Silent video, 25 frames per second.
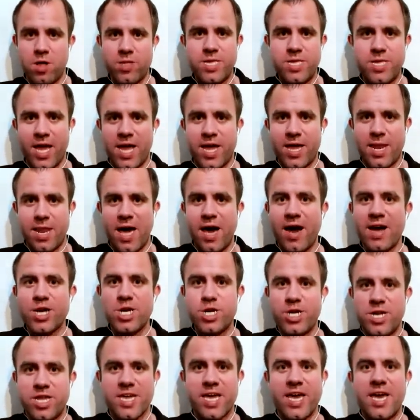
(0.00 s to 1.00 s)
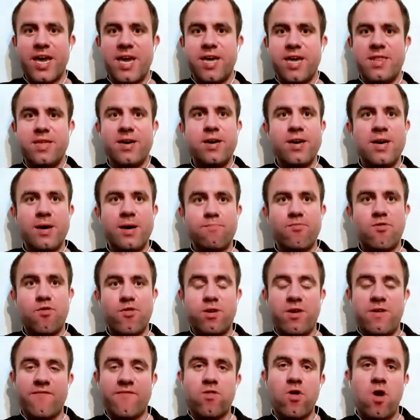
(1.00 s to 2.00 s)
taking action again. But
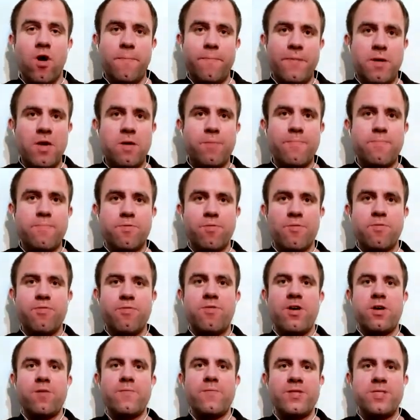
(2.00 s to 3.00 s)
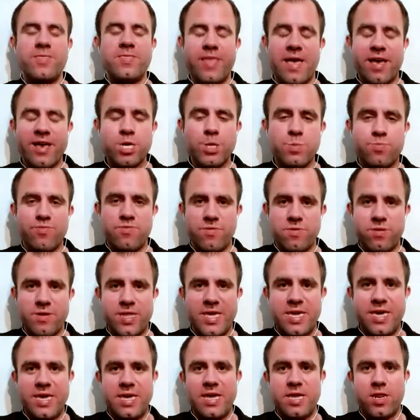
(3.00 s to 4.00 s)
you've got people that are in desperate
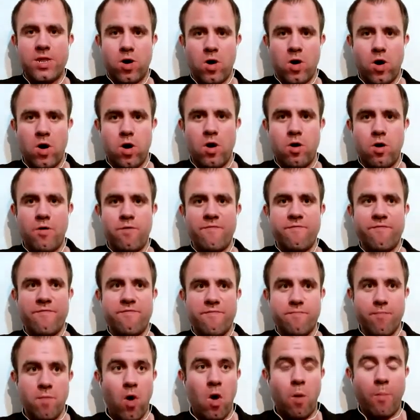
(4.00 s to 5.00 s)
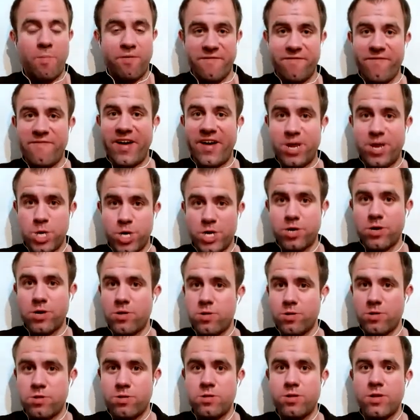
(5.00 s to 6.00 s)
need of more
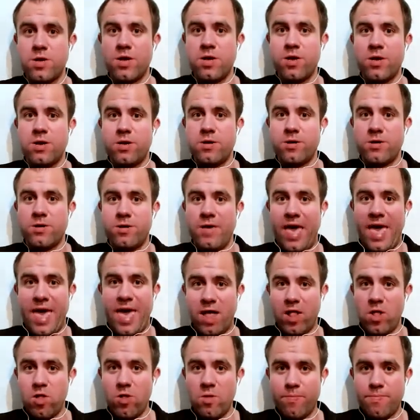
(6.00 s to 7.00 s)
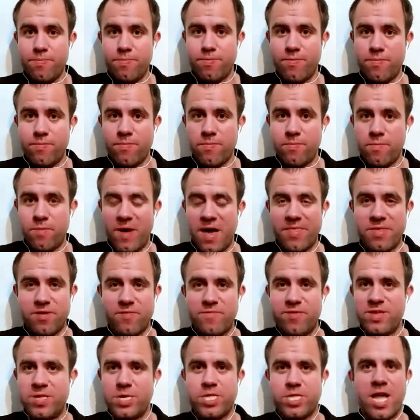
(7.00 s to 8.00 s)
professional help, whether
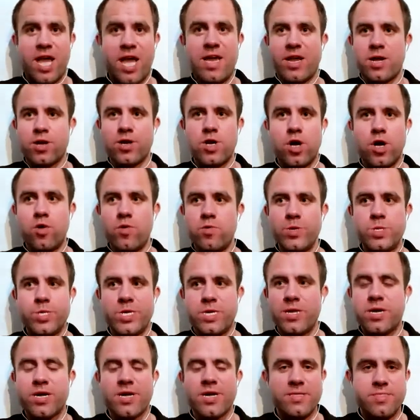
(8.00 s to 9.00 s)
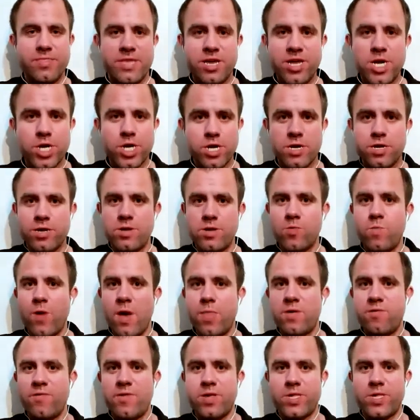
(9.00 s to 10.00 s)
it's diagnosing a condition,
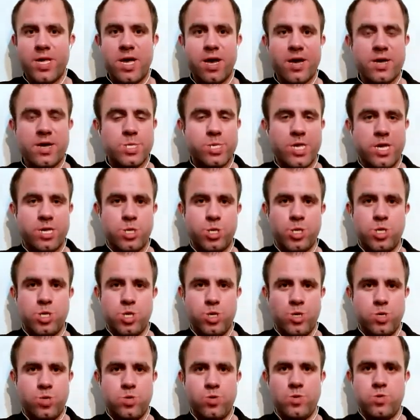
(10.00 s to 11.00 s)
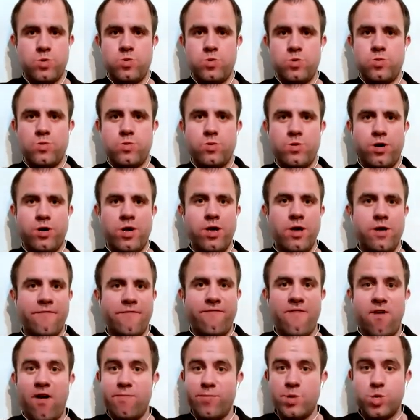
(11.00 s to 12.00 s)
whether it's access to
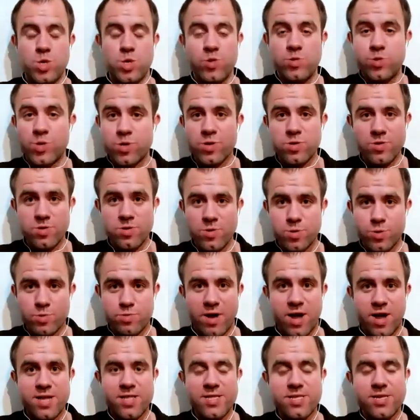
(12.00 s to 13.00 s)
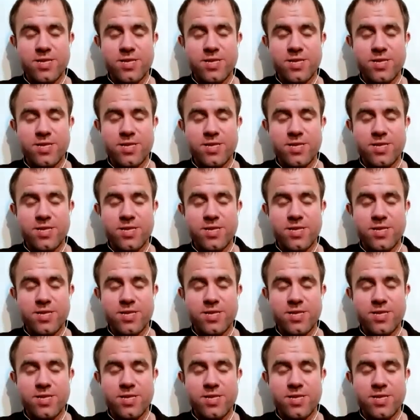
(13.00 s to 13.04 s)
pharmaceuticals, right?